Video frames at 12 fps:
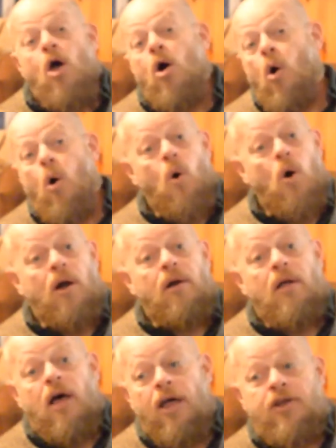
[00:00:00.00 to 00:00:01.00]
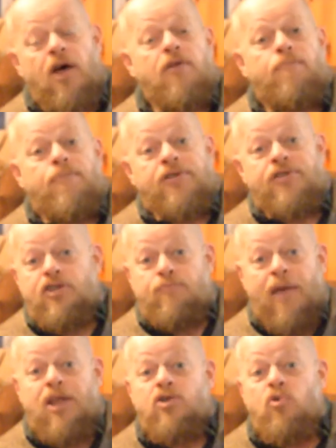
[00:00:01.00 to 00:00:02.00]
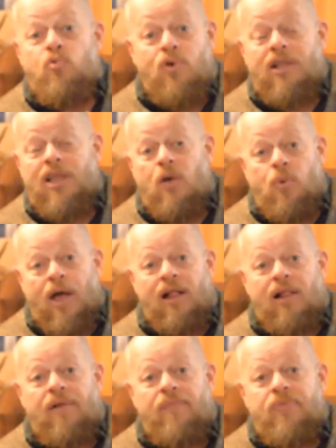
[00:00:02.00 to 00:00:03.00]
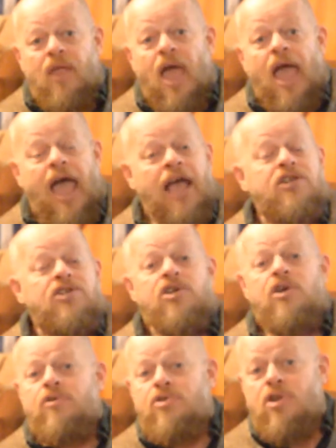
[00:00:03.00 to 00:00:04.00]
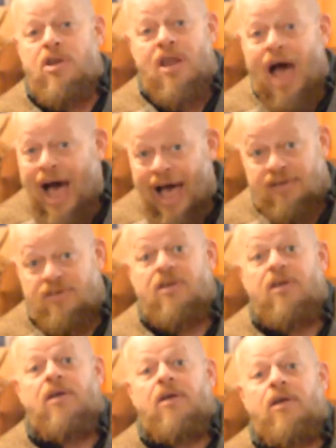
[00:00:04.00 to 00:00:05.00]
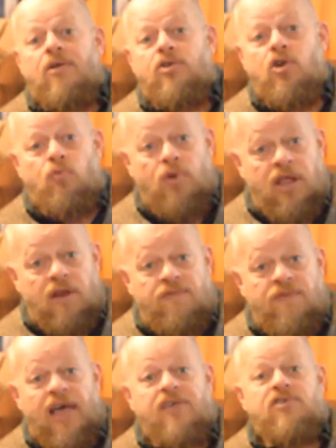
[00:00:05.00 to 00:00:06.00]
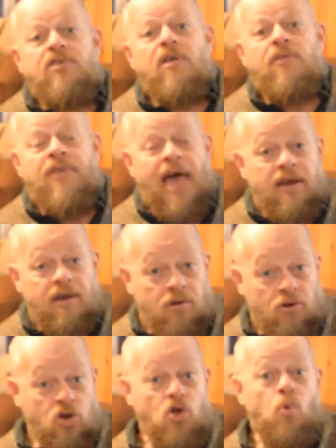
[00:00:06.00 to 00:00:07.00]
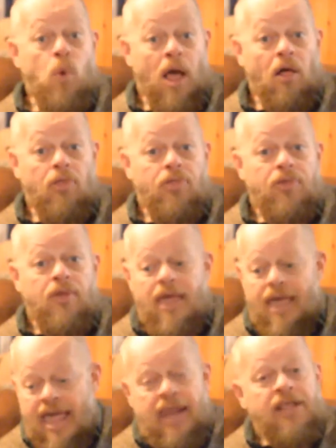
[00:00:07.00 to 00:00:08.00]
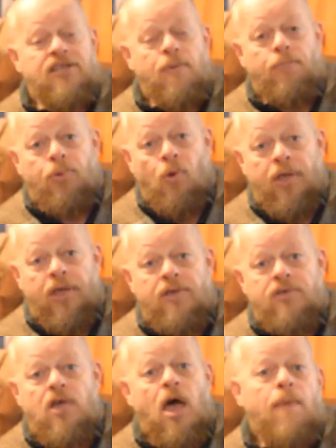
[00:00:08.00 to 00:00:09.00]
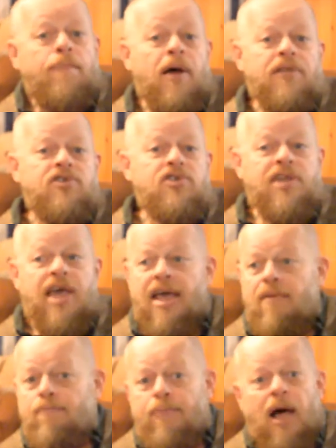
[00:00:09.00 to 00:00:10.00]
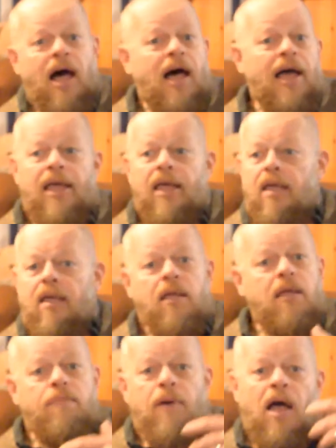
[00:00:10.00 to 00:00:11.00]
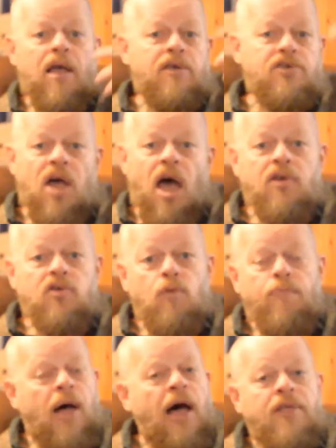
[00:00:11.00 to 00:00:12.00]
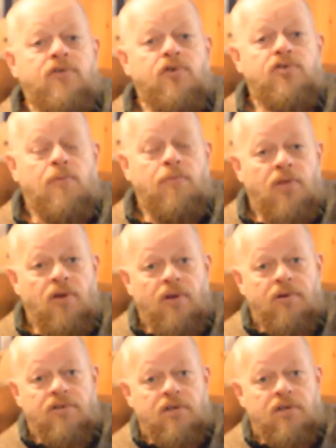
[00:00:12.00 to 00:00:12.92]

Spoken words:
Or another business may do really well and choose not to reinvest that new wealth in its employees, but instead buy stocks or bonds or some other